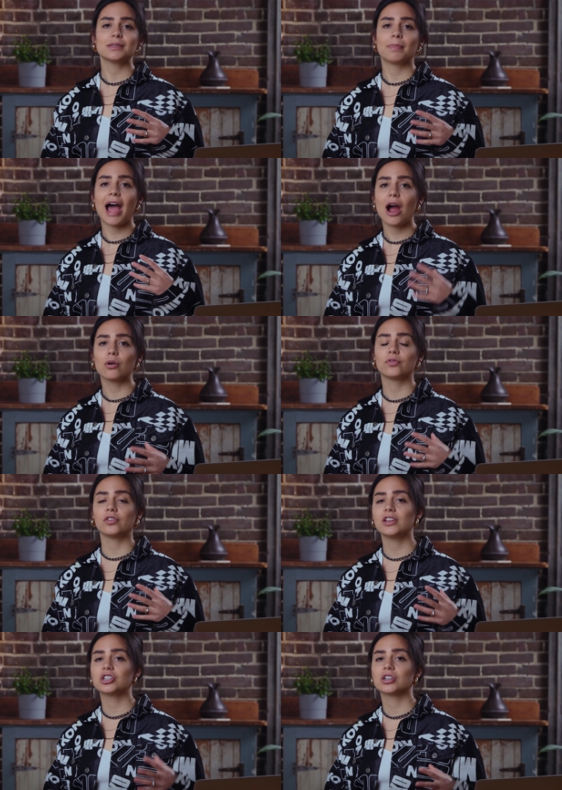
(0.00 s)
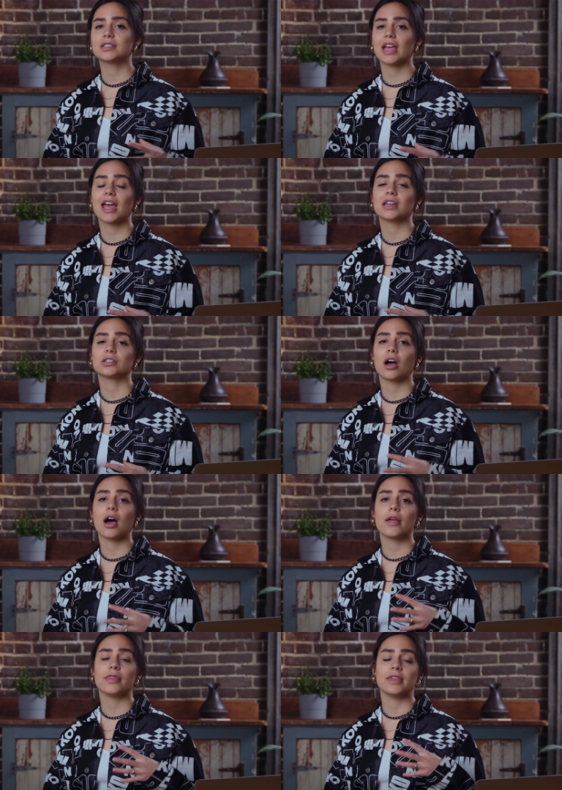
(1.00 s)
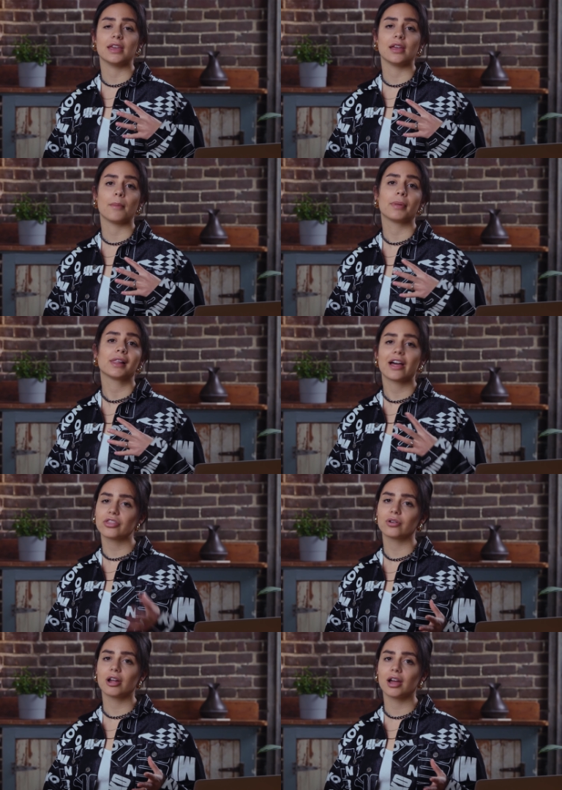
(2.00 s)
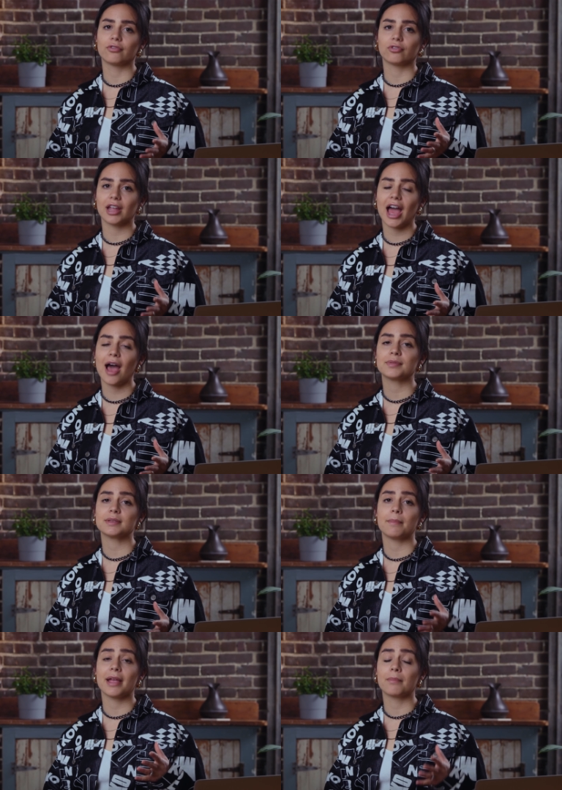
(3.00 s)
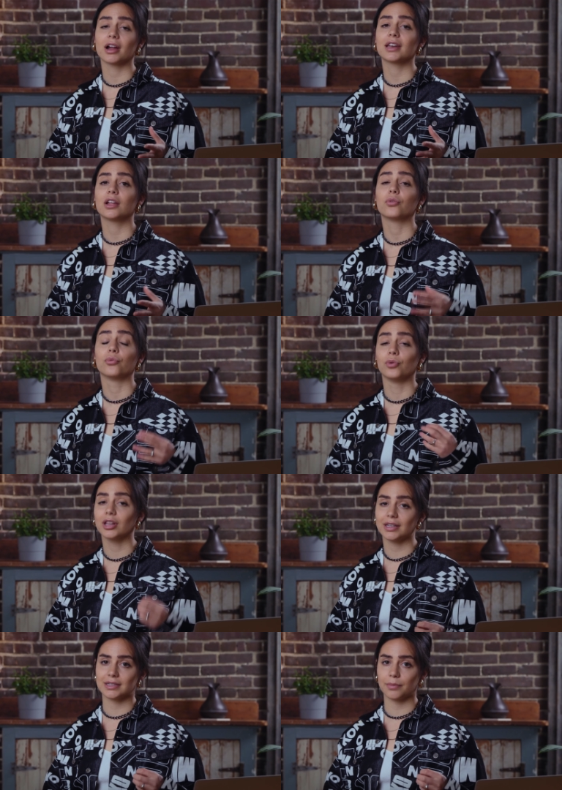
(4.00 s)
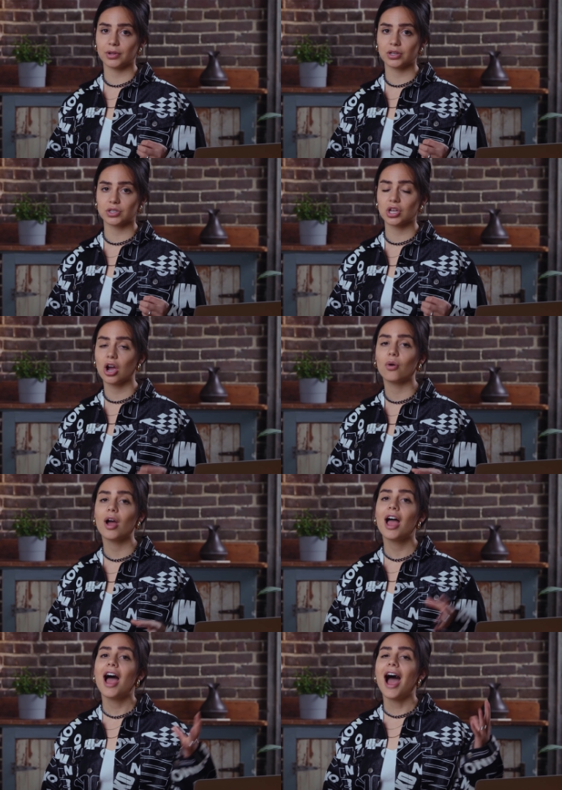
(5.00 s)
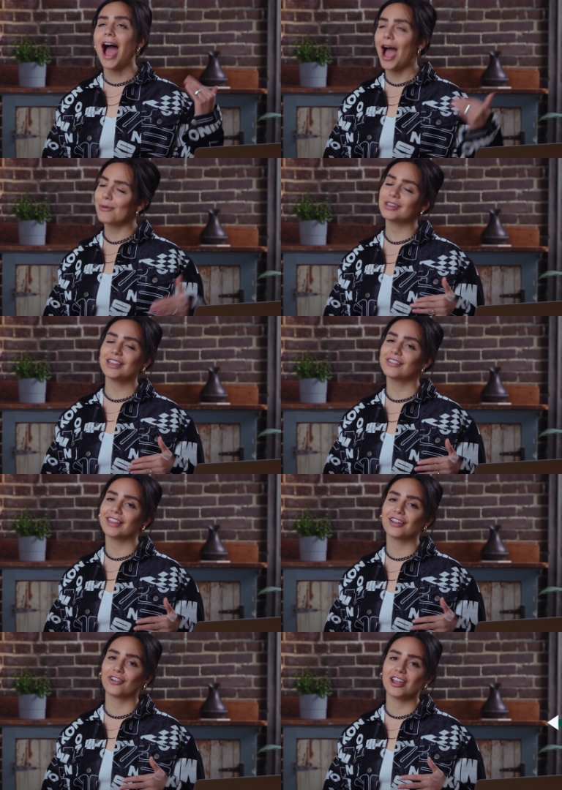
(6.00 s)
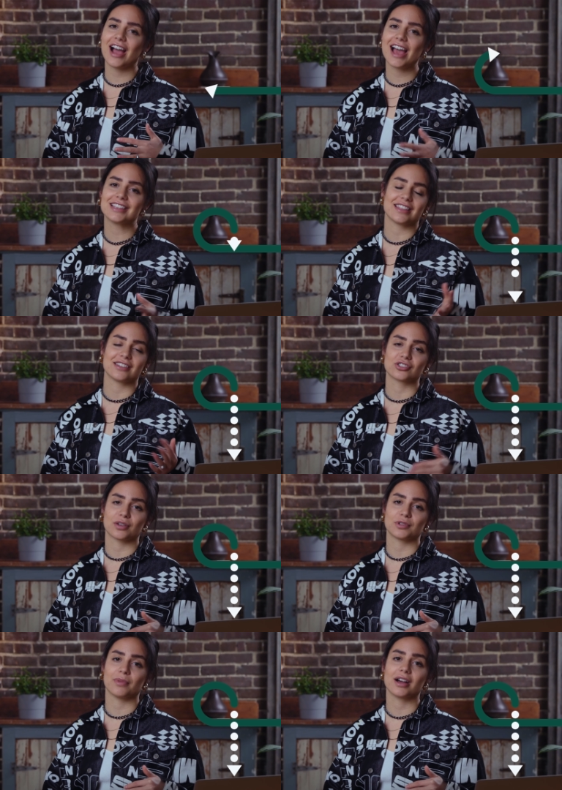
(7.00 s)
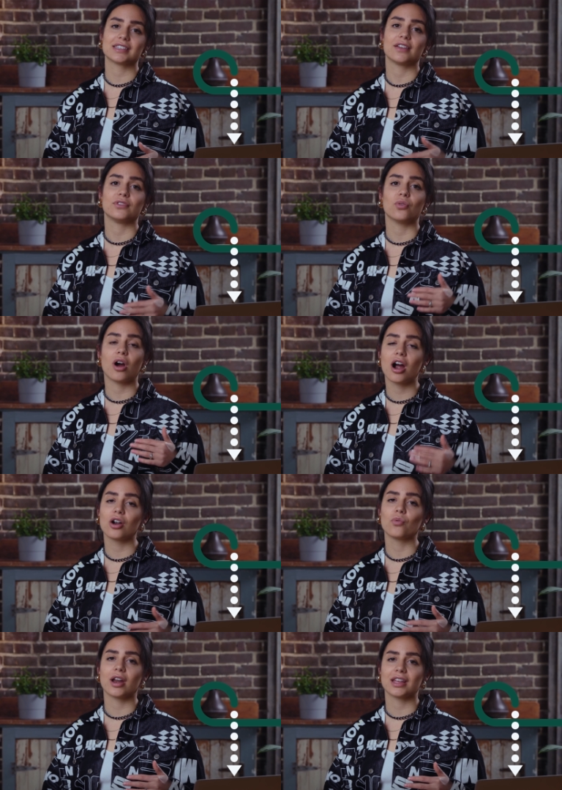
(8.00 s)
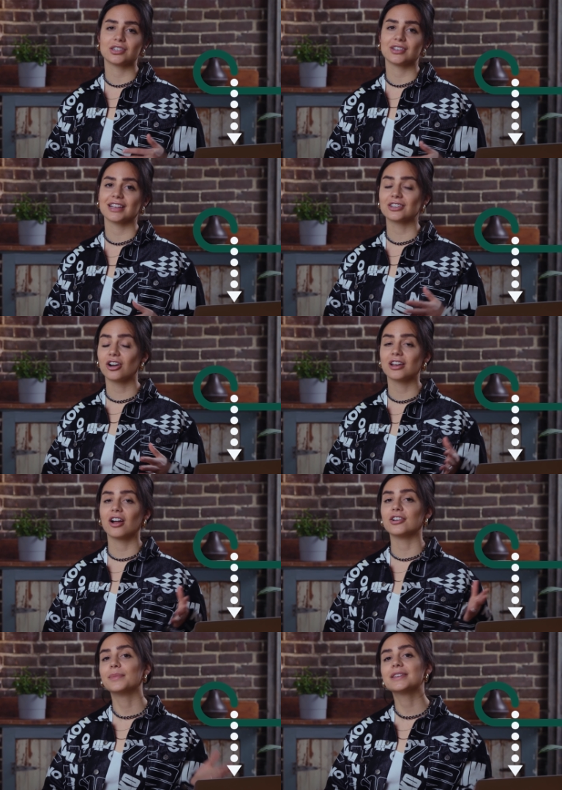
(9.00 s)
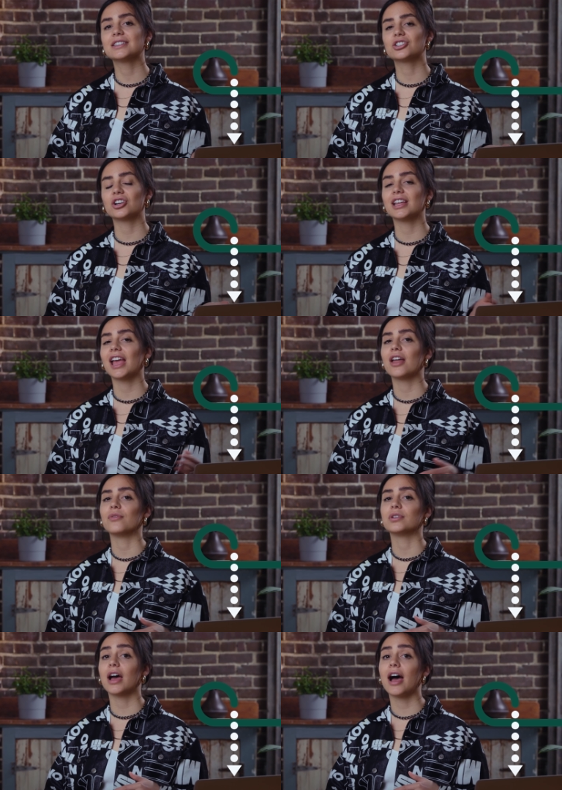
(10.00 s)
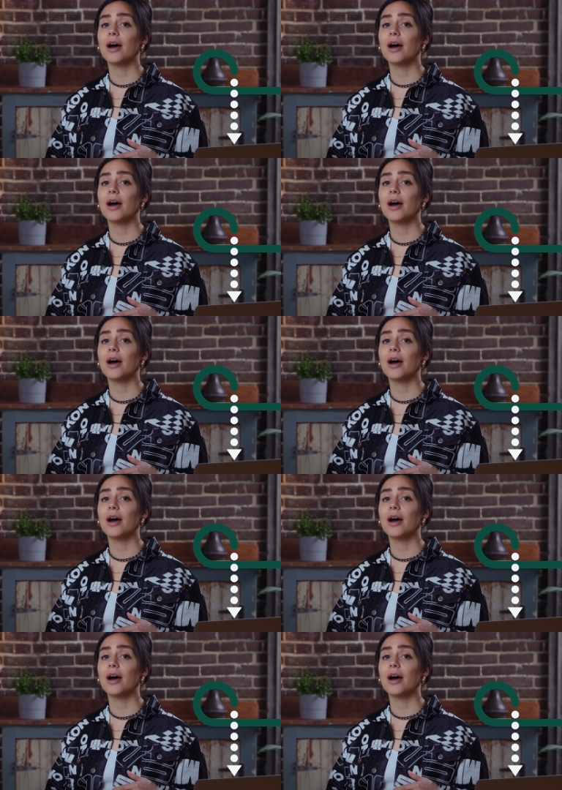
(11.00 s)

these powerful features and the plethora of free apps make marketing really simple. So I will leave a link for you guys in the description box if you are wanting to get started on your business journey and